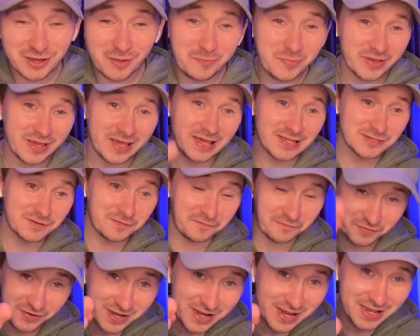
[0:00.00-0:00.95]
up against
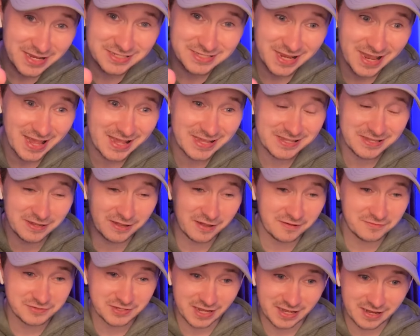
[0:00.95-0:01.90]
three
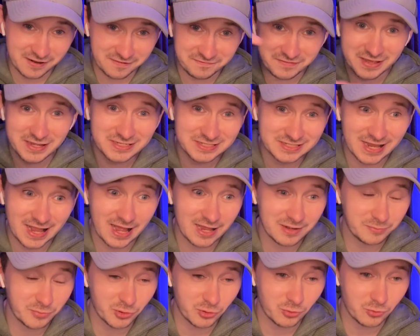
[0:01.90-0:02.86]
executives and a Vice
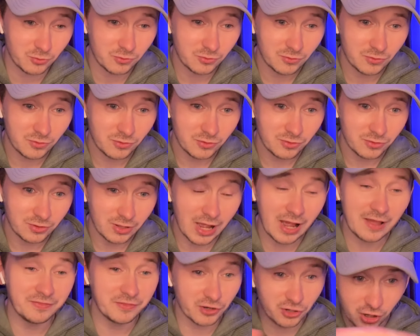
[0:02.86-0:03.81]
Admiral
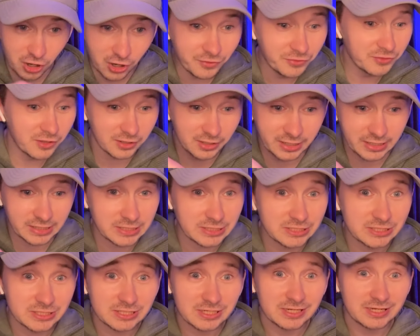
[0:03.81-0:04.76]
and their
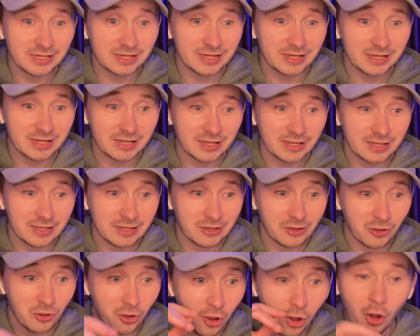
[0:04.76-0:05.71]
underlings
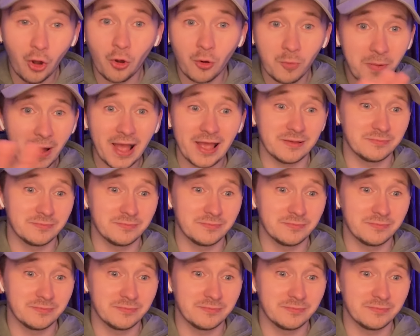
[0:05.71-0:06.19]
all by